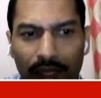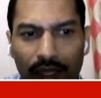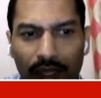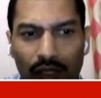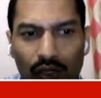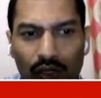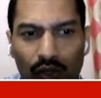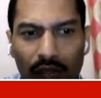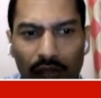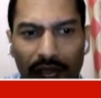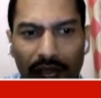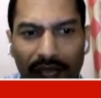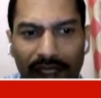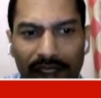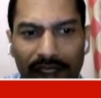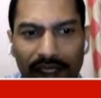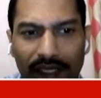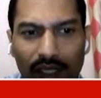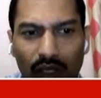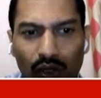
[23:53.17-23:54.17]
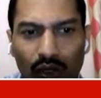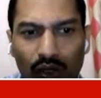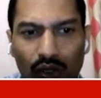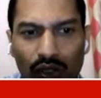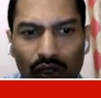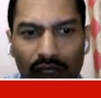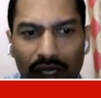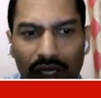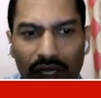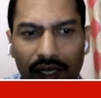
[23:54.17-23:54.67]
So as the
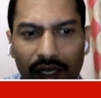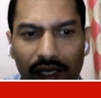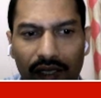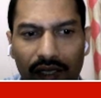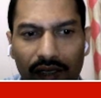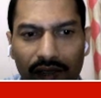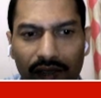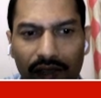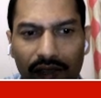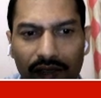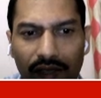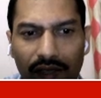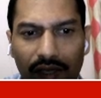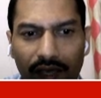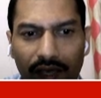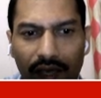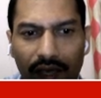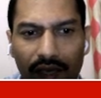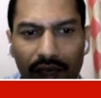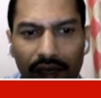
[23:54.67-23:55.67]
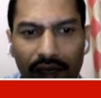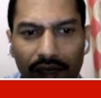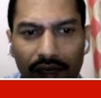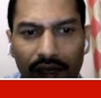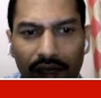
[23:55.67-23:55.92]
constant k